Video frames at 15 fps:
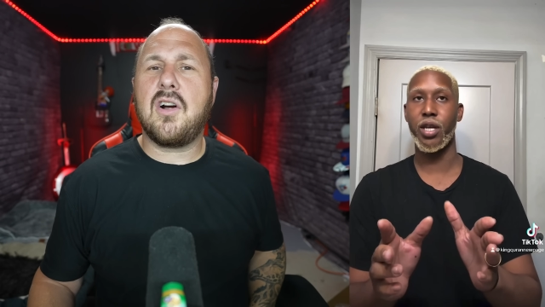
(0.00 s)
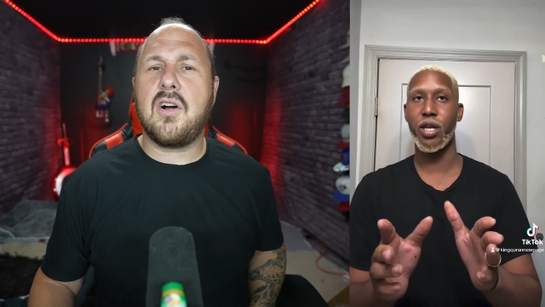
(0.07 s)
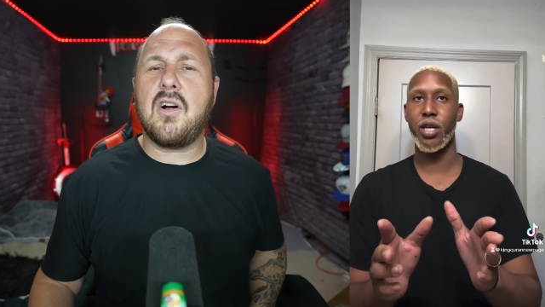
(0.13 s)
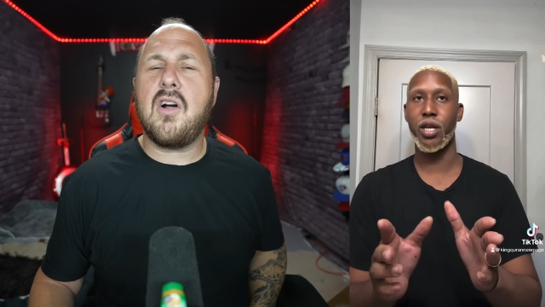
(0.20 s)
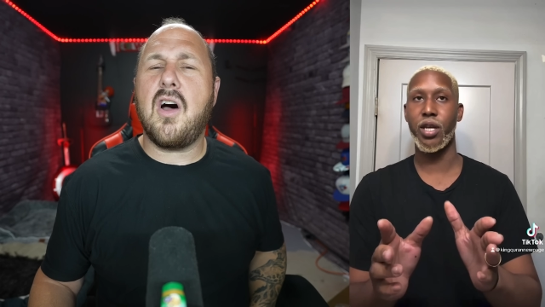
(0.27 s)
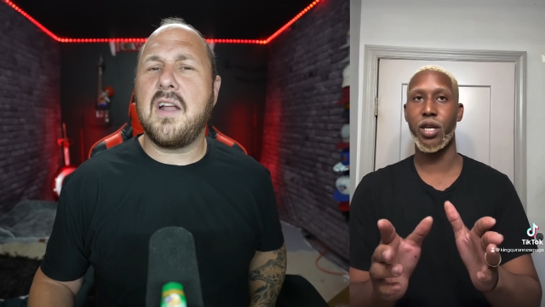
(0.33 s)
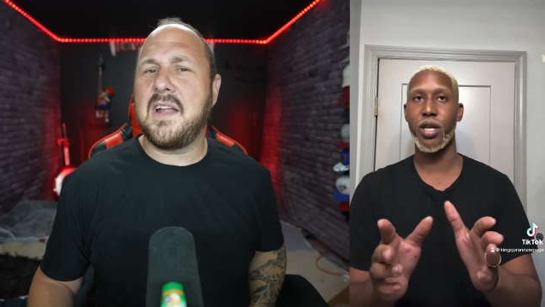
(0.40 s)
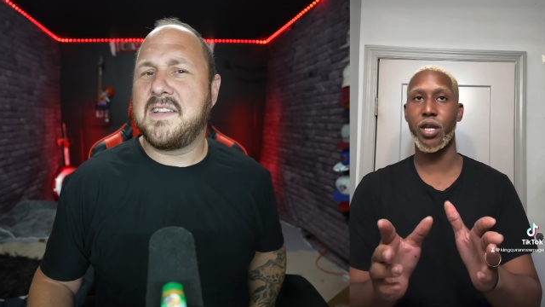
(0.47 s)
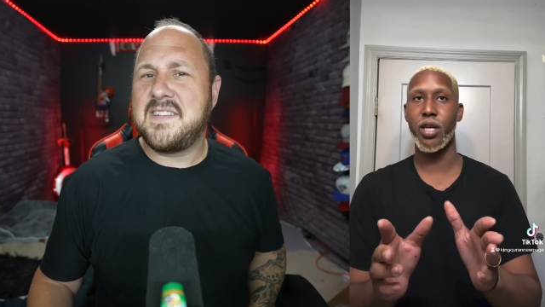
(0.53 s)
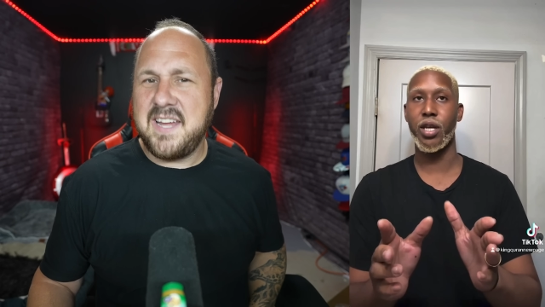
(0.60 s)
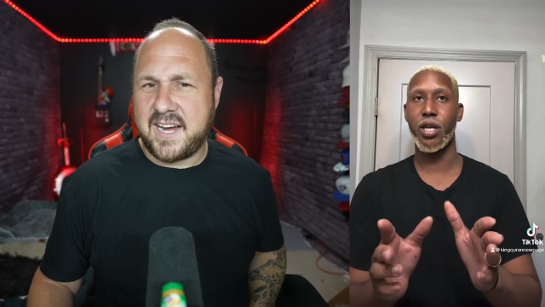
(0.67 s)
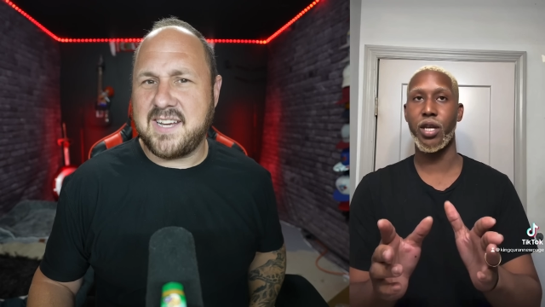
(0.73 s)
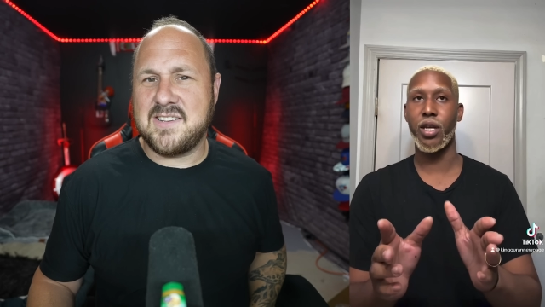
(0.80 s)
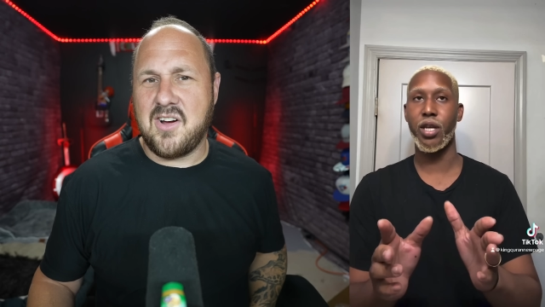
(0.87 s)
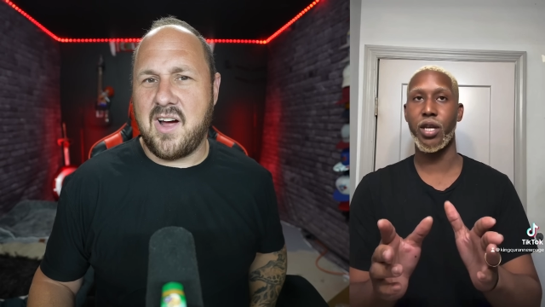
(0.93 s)
Speaker 1: her on a
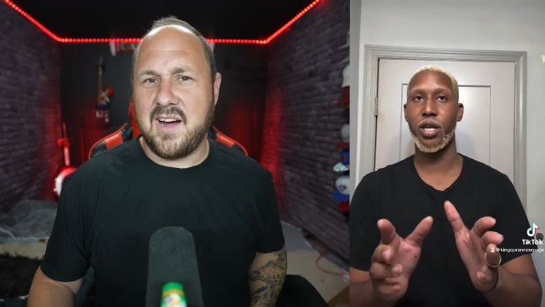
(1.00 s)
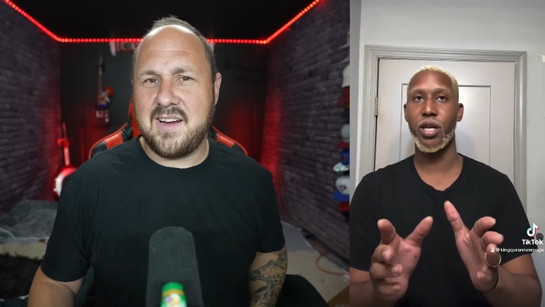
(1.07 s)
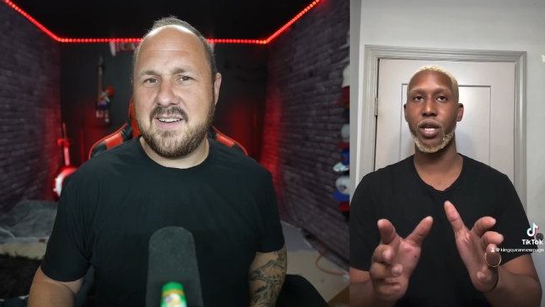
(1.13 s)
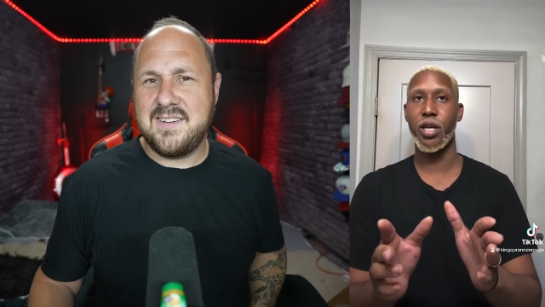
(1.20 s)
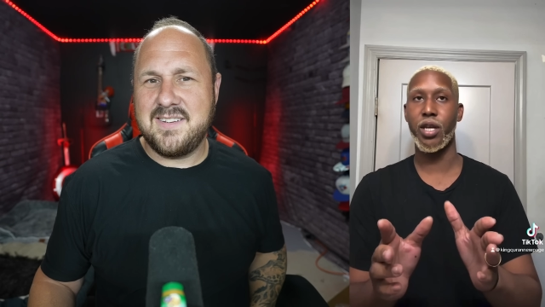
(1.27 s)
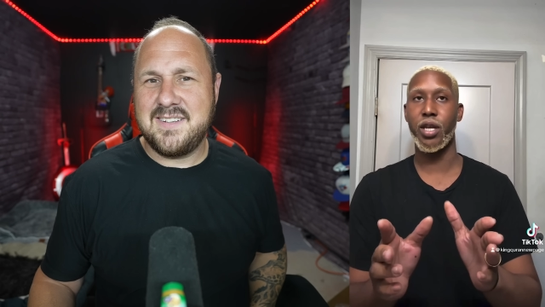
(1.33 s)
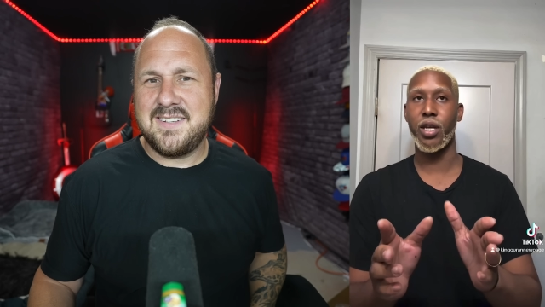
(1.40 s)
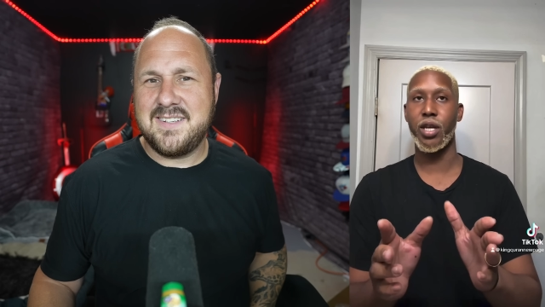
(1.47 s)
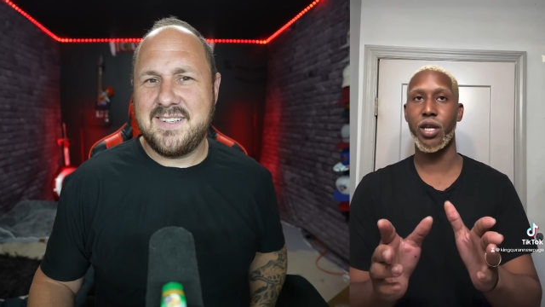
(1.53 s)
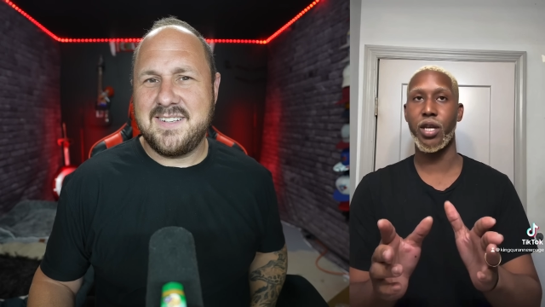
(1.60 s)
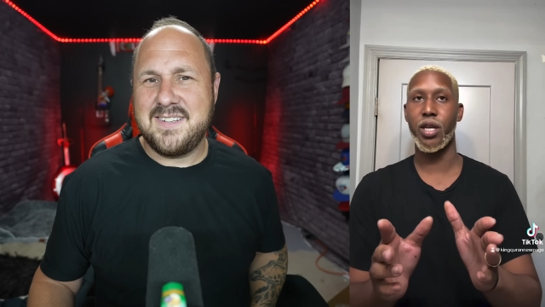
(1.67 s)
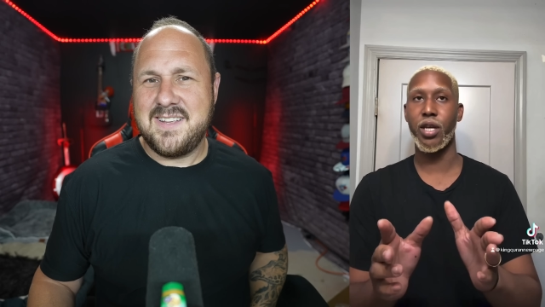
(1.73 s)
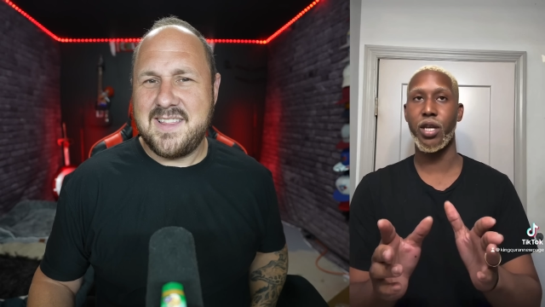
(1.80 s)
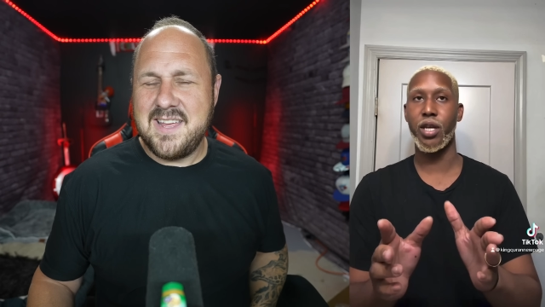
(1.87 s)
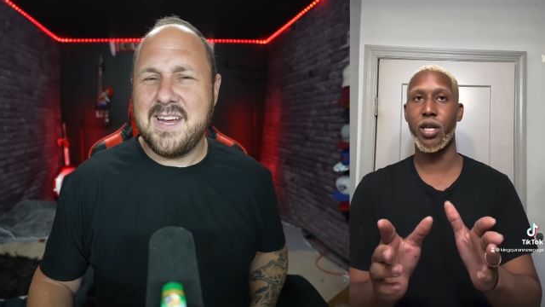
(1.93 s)
TikTok.
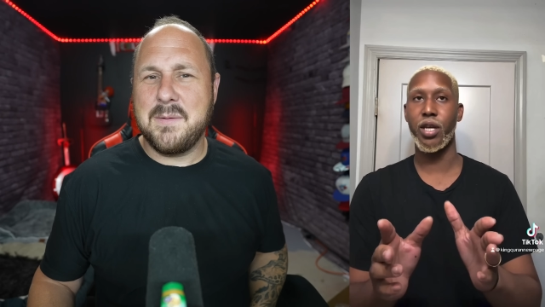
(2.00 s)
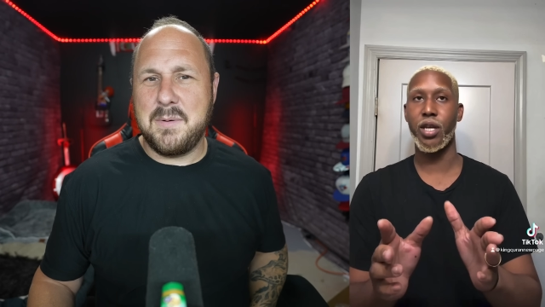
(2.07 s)
Think